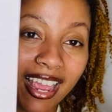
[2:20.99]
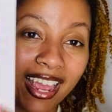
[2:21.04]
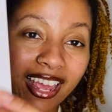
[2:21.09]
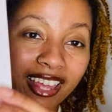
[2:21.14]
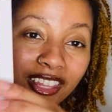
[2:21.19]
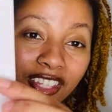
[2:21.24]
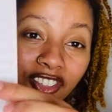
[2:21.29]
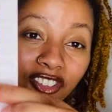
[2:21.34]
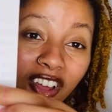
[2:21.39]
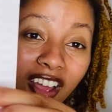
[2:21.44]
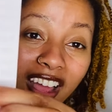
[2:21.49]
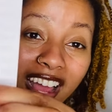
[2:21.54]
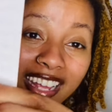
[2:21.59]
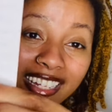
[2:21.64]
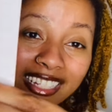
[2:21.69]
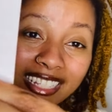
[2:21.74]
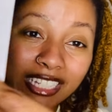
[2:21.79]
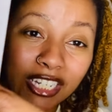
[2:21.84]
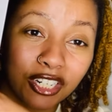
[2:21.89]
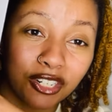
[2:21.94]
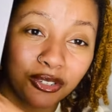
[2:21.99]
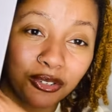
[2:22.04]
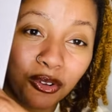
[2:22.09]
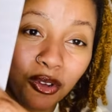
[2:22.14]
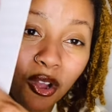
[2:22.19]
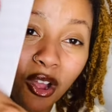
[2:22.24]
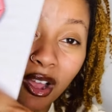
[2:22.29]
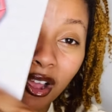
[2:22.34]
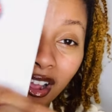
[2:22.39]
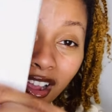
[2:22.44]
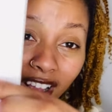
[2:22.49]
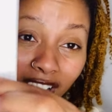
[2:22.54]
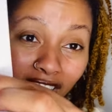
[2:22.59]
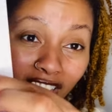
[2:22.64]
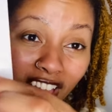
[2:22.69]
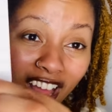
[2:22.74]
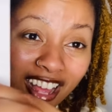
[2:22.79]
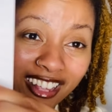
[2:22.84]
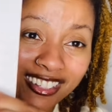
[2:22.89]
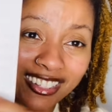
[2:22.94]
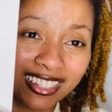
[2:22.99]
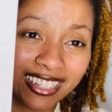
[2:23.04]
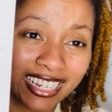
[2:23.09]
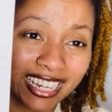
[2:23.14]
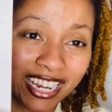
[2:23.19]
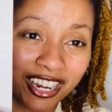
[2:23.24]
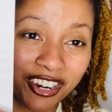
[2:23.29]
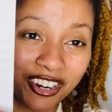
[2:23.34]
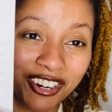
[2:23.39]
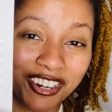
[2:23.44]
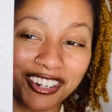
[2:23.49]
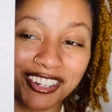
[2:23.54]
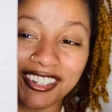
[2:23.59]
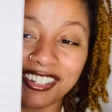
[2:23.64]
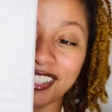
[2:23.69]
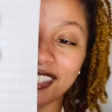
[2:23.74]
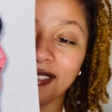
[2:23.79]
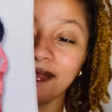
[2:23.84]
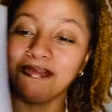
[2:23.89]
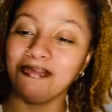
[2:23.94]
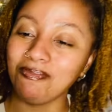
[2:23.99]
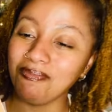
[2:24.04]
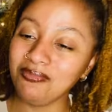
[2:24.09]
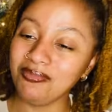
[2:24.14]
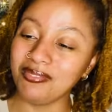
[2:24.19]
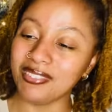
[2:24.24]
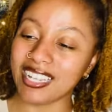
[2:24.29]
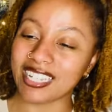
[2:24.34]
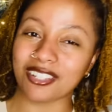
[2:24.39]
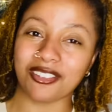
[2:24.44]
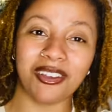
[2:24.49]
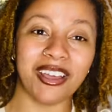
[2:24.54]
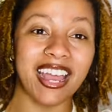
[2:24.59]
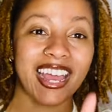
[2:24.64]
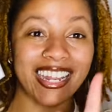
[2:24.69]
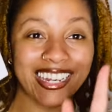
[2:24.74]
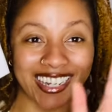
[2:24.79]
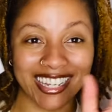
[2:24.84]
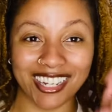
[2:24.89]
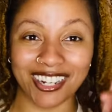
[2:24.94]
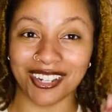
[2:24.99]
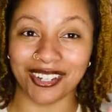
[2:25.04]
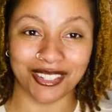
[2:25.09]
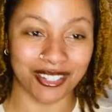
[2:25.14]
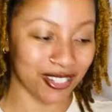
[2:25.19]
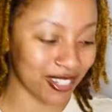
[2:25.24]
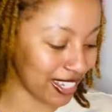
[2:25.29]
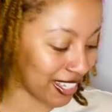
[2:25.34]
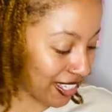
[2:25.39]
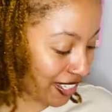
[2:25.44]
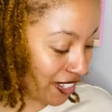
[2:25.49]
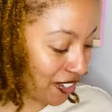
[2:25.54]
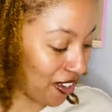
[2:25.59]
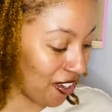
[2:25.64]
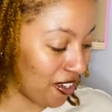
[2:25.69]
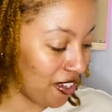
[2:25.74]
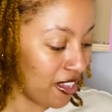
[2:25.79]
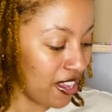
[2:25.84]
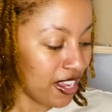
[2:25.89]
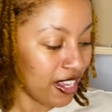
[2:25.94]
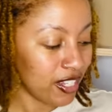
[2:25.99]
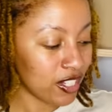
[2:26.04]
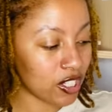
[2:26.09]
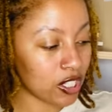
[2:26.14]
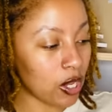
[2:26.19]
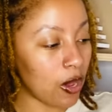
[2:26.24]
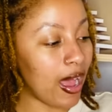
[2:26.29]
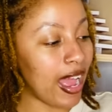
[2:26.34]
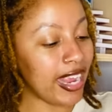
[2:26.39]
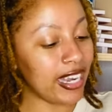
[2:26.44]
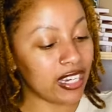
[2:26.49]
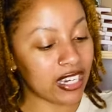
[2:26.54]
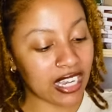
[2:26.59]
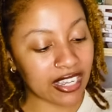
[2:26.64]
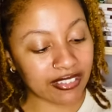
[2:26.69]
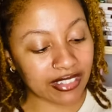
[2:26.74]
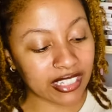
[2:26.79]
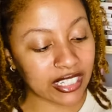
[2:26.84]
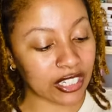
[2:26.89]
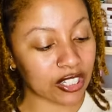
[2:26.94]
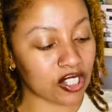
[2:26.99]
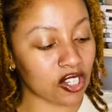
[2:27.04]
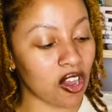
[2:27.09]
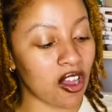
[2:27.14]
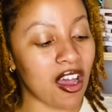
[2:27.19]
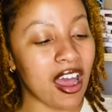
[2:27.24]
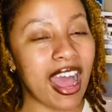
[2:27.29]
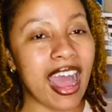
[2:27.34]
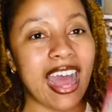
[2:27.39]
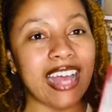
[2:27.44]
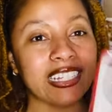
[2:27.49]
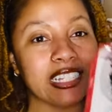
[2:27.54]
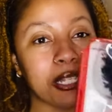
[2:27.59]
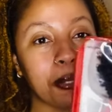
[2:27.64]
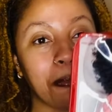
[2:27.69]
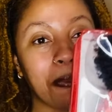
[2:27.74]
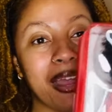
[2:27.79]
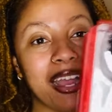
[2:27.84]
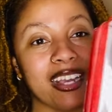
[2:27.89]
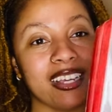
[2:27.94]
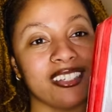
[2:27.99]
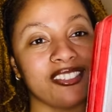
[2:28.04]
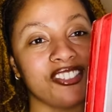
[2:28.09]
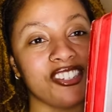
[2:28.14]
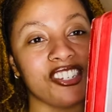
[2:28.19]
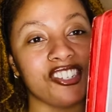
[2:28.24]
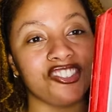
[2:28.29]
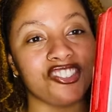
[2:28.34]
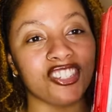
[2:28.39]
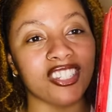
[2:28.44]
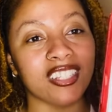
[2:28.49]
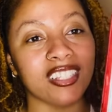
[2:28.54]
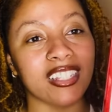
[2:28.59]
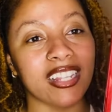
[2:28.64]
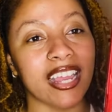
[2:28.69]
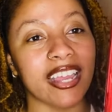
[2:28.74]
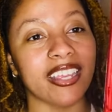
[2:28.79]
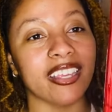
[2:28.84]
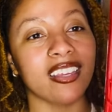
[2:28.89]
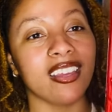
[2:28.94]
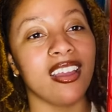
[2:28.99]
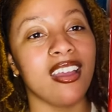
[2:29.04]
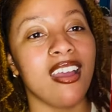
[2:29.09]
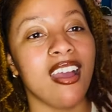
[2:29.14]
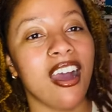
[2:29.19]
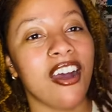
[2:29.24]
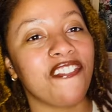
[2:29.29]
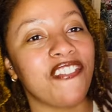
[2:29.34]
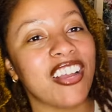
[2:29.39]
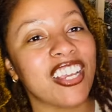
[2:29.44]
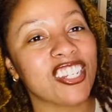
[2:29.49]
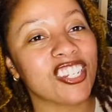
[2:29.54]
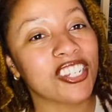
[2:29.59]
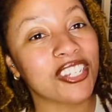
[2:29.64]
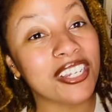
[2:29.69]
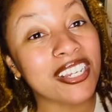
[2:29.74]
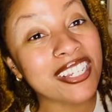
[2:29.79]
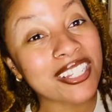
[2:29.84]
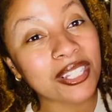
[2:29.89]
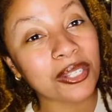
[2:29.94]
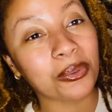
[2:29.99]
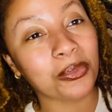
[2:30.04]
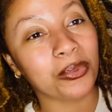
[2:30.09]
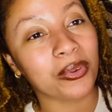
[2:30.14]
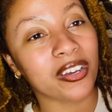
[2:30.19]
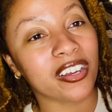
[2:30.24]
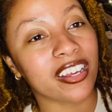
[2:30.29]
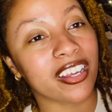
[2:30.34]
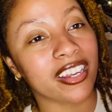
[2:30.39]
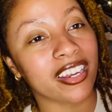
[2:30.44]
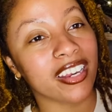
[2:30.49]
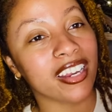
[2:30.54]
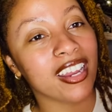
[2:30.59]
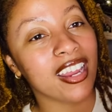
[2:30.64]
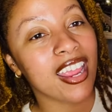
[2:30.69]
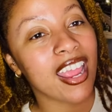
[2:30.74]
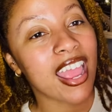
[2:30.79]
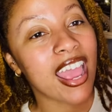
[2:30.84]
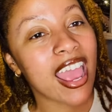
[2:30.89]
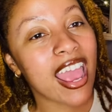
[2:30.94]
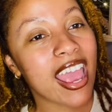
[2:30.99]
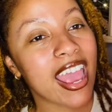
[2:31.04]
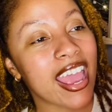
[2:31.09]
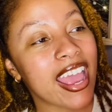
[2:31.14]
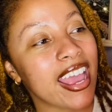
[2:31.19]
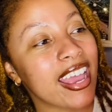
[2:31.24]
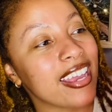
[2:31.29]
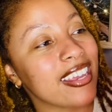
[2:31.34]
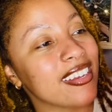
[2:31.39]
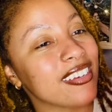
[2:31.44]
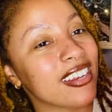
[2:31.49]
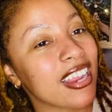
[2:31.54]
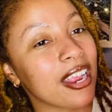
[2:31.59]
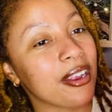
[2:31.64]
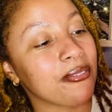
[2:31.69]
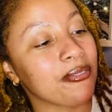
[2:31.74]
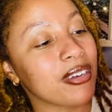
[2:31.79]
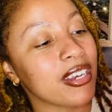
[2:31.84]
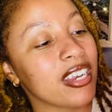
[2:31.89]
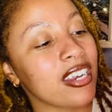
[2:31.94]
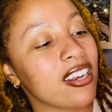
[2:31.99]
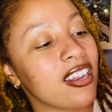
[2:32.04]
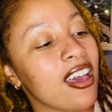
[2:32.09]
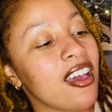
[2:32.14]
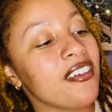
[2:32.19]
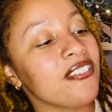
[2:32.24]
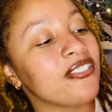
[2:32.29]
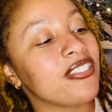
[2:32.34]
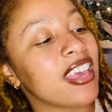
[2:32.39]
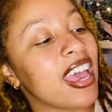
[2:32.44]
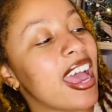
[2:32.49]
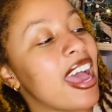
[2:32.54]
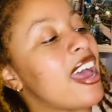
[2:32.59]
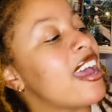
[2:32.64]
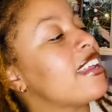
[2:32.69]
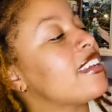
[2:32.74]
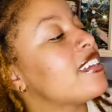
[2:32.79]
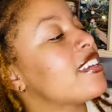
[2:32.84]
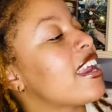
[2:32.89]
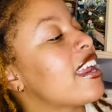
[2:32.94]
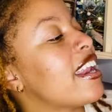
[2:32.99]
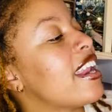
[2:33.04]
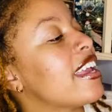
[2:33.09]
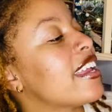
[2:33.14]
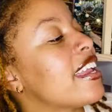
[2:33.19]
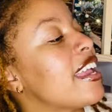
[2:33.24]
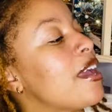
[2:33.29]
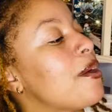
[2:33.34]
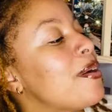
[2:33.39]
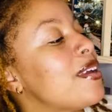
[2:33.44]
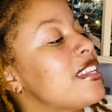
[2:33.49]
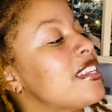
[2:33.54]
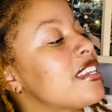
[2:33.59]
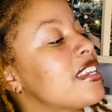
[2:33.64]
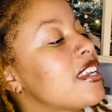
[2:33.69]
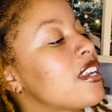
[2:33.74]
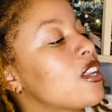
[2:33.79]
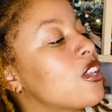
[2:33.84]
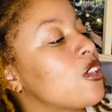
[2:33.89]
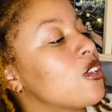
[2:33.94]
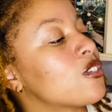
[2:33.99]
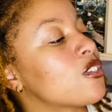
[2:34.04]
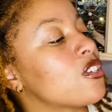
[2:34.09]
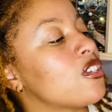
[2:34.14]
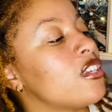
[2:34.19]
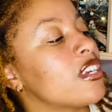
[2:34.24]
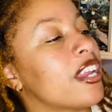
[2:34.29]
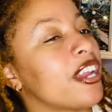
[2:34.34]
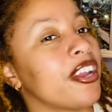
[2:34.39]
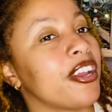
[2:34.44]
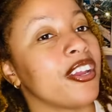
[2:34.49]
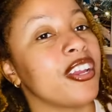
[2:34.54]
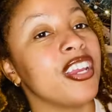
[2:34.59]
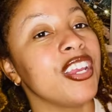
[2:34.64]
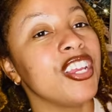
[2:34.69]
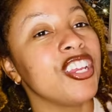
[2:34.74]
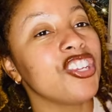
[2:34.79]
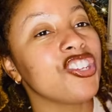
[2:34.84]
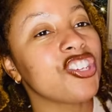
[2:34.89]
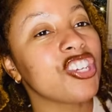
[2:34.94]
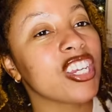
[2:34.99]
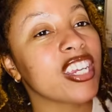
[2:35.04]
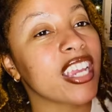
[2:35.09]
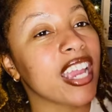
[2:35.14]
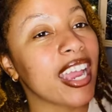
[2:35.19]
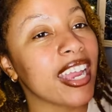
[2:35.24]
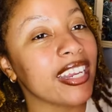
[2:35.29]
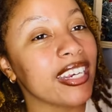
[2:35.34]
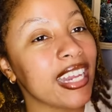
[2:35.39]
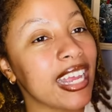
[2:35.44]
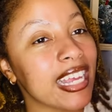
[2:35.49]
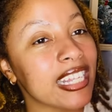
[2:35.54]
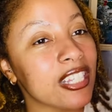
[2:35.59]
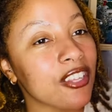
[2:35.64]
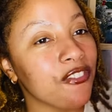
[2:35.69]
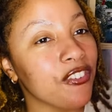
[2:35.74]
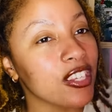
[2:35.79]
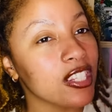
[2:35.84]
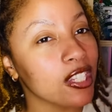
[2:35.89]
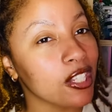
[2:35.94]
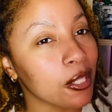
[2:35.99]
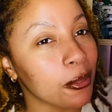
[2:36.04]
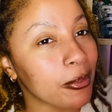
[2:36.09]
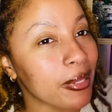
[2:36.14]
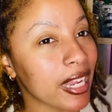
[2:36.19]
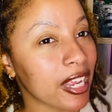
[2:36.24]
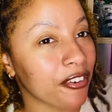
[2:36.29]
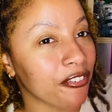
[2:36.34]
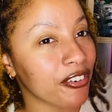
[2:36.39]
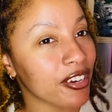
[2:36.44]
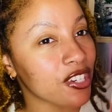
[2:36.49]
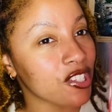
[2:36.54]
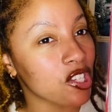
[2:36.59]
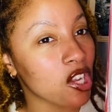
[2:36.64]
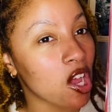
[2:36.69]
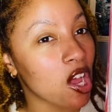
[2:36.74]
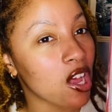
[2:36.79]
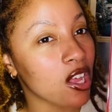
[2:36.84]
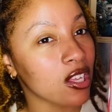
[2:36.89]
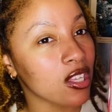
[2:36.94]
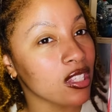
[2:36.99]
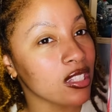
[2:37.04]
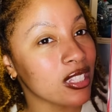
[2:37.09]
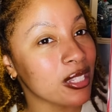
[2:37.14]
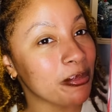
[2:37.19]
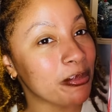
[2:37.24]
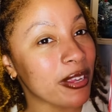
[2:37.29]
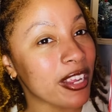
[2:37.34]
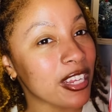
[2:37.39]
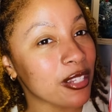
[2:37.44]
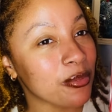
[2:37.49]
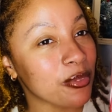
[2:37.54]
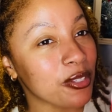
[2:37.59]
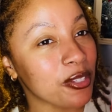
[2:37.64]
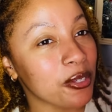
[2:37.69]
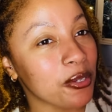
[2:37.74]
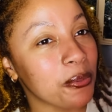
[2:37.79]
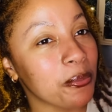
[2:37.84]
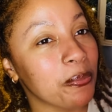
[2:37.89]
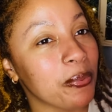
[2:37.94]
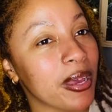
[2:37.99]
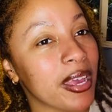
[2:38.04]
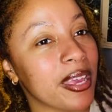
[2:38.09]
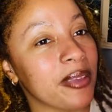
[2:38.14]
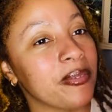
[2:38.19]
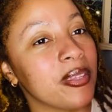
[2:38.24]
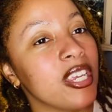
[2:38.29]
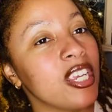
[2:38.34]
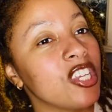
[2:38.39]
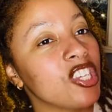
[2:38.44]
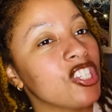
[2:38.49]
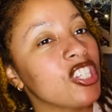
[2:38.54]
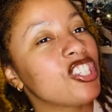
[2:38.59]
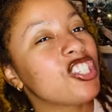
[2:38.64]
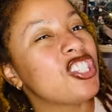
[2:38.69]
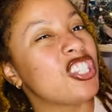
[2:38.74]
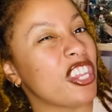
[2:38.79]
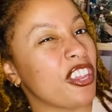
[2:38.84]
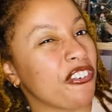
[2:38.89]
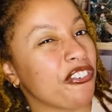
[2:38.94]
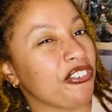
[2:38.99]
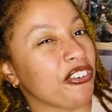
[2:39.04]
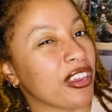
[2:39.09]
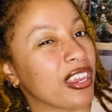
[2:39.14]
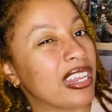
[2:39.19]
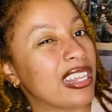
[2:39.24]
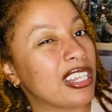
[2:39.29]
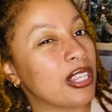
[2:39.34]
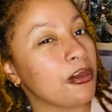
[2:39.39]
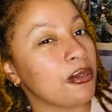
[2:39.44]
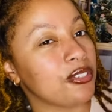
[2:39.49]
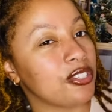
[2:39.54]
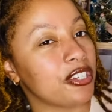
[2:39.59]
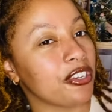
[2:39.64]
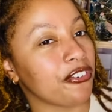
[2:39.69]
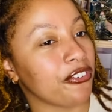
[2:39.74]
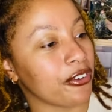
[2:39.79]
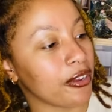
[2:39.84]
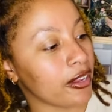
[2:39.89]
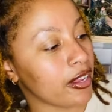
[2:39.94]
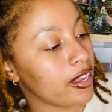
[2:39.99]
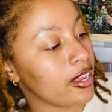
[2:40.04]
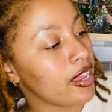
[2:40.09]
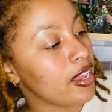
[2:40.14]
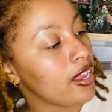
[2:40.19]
And the doll has little cloth sneakers let's go ahead and get a closer look at the doll. So I love that the doll has the packaging just like a fashionista would. And I really love that. And I can't wait to get a closer look at her. She kind of has a face a little bit like a fresh doll, to be honest with you, but it's different, a little different.